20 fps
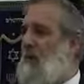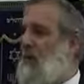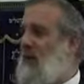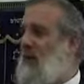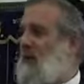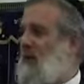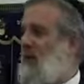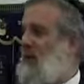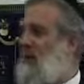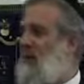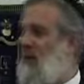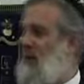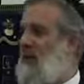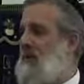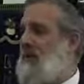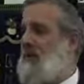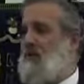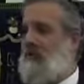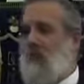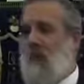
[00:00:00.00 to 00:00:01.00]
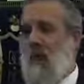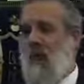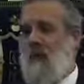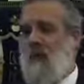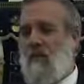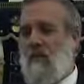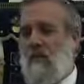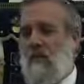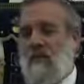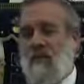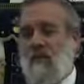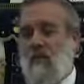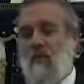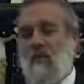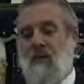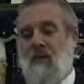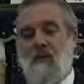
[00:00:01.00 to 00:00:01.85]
about somebody's problem doesn't mean